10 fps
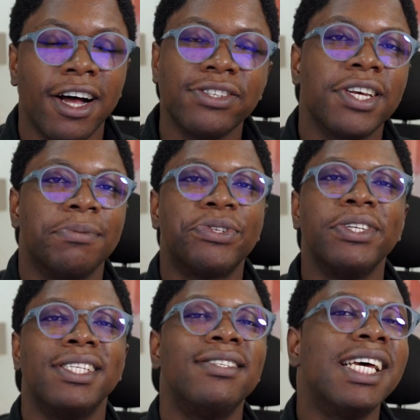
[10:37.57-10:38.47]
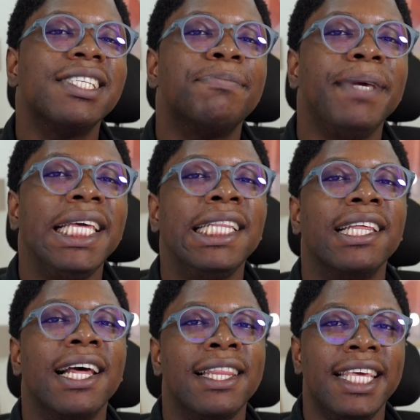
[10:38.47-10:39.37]
Awesome, so this has
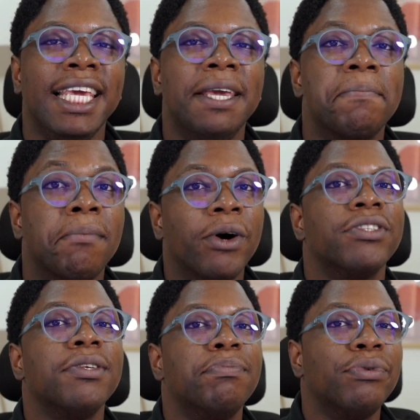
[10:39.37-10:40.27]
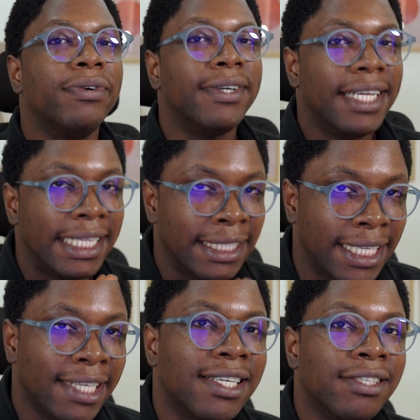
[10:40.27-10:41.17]
been the multiple
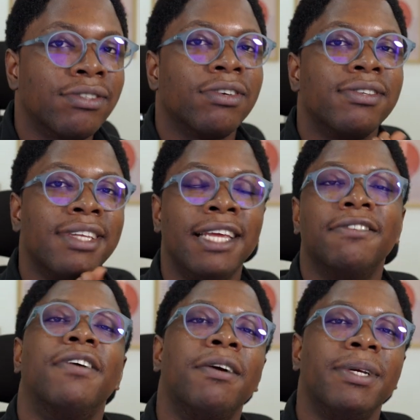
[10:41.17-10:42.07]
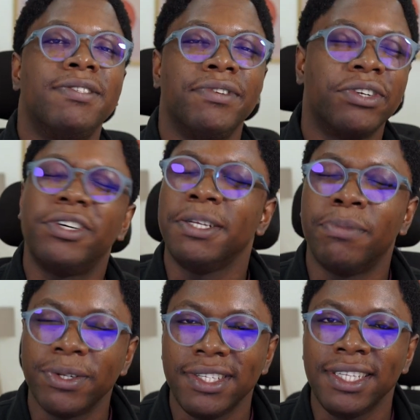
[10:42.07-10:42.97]
data source environment feature, or the
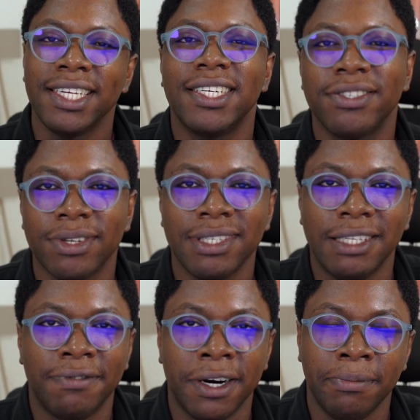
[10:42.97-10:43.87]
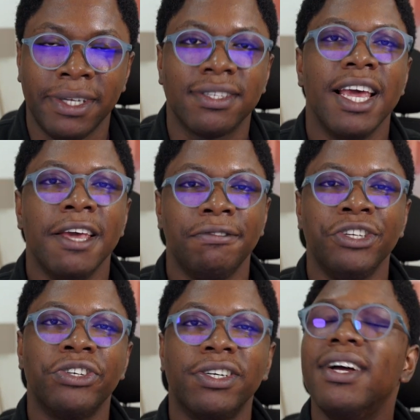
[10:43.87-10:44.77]
multi data source environment
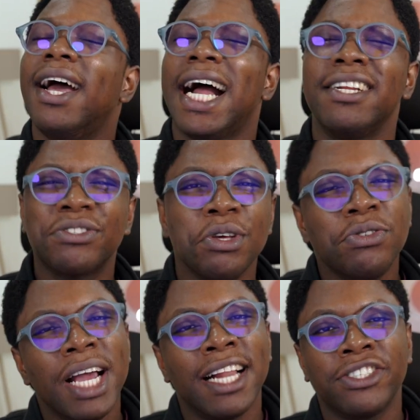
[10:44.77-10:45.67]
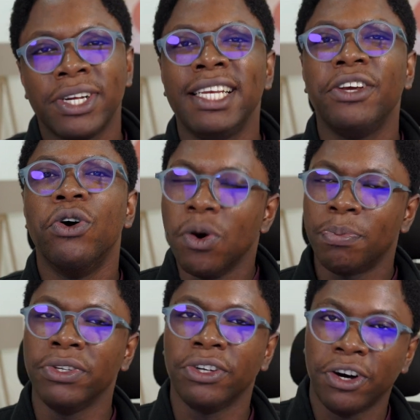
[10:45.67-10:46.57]
feature, and it's going to actually
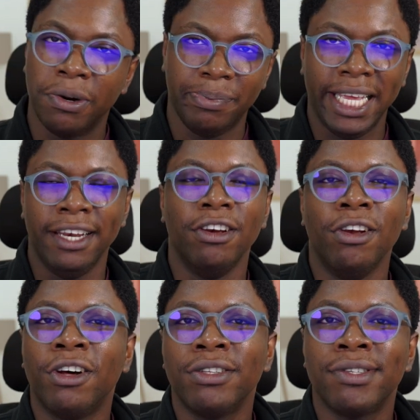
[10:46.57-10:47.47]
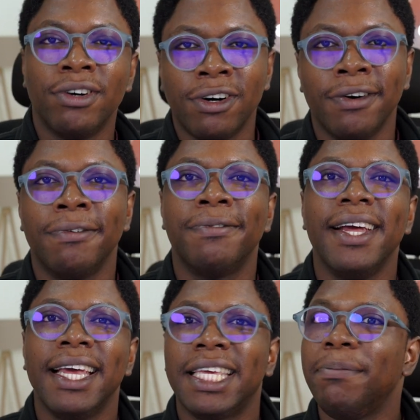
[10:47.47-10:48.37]
open up a lot of
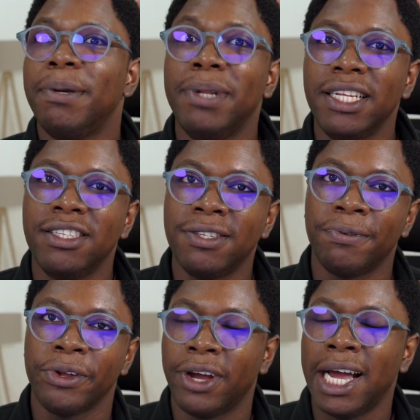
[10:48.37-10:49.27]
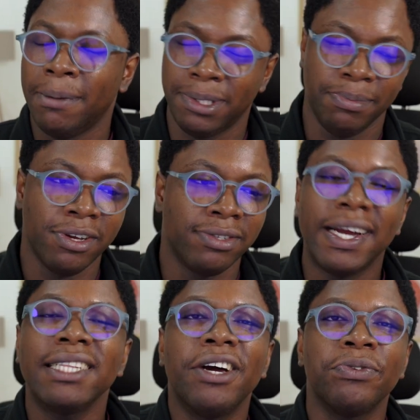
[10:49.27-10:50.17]
capabilities for your apps, because
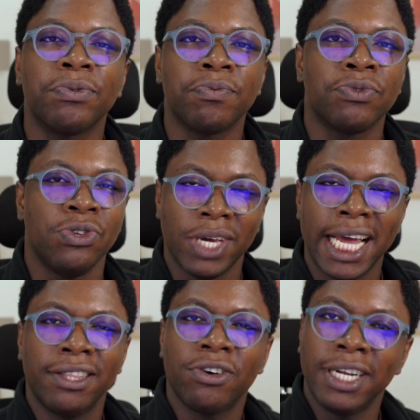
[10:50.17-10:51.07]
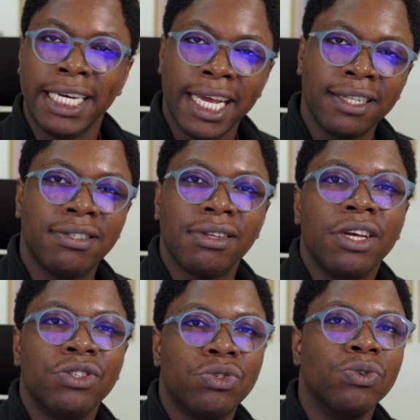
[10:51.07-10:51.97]
right now you can connect
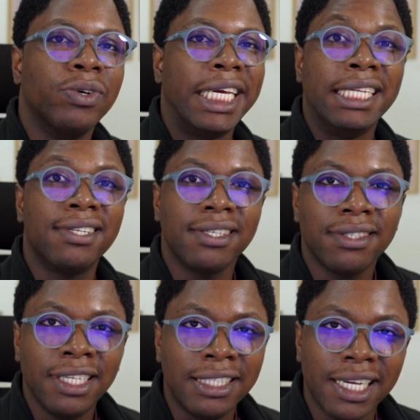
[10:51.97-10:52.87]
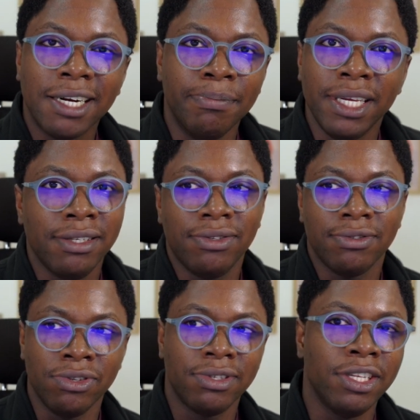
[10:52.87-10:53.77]
to a testing database
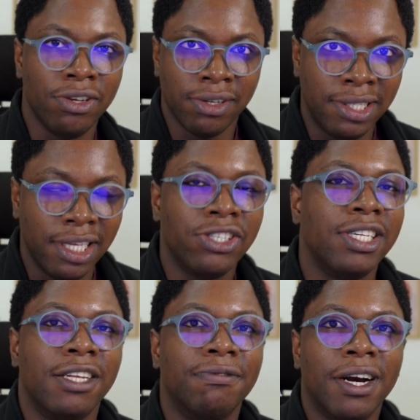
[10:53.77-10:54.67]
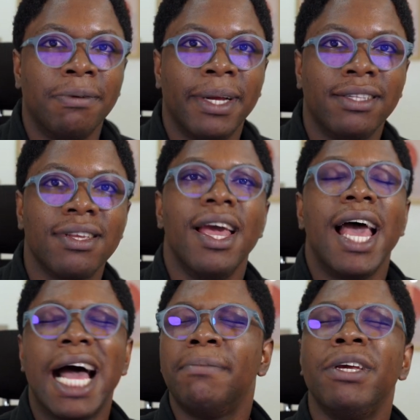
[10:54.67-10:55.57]
using your staging environment
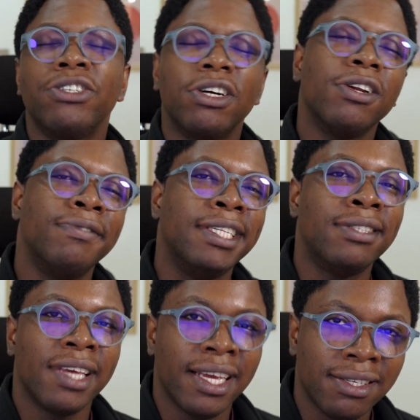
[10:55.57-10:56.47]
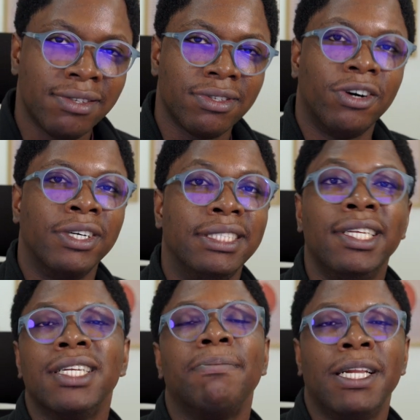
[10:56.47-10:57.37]
and make sure all of the tests or
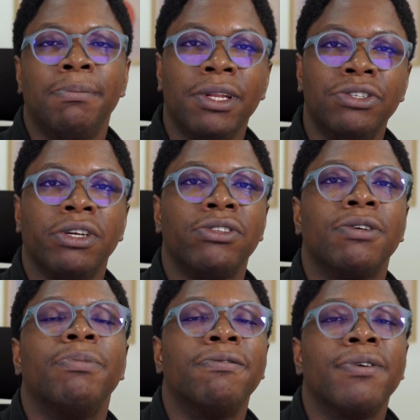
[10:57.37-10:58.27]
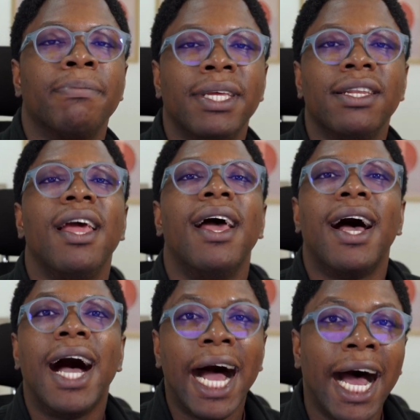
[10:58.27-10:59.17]
data manipulation you're performing
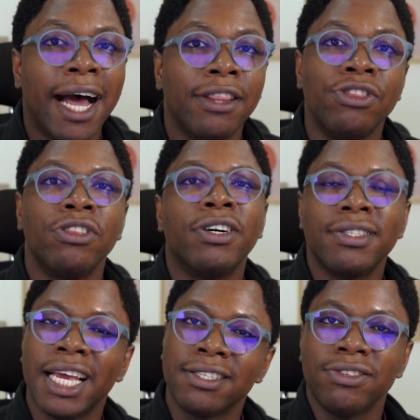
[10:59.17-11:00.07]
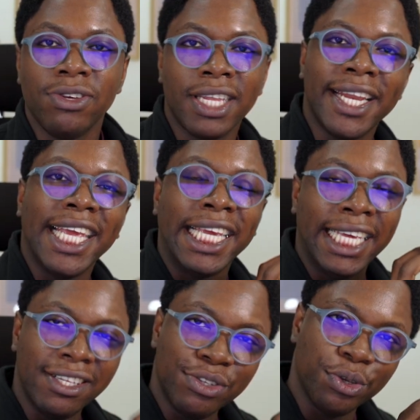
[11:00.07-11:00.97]
are not executed
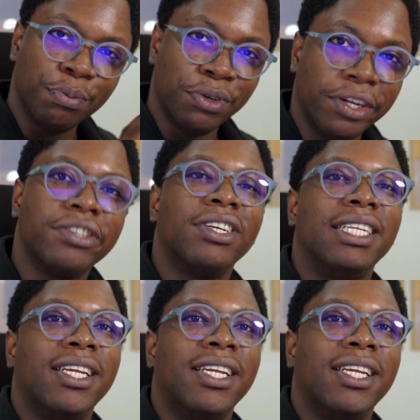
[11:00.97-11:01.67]
against your production